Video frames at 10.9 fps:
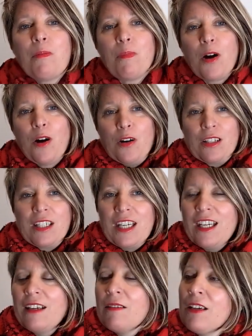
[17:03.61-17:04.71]

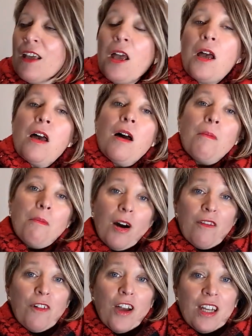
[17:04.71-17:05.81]
party? My
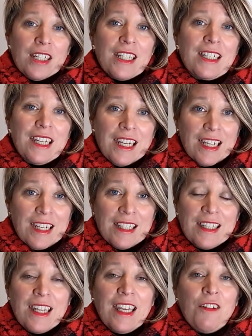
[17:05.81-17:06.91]
verdict is
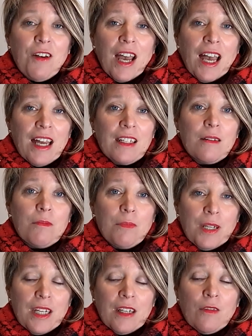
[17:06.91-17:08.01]
that if it hadn't
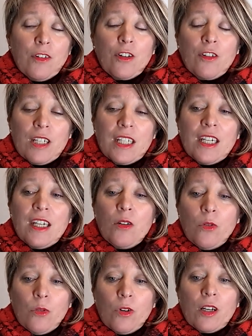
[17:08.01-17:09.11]
been for Christine
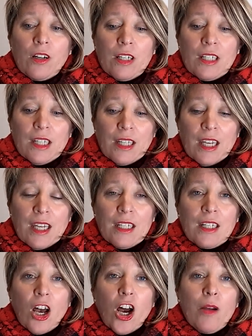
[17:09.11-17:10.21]
organising this,
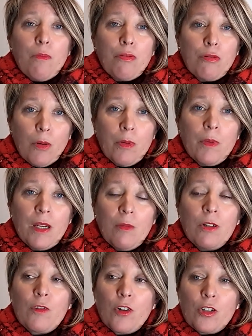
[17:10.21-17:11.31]
I probably
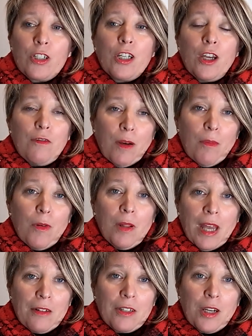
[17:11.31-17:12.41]
would have got to November
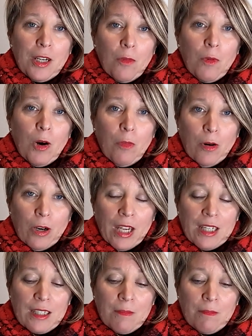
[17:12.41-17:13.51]
without sewing a welt pocket.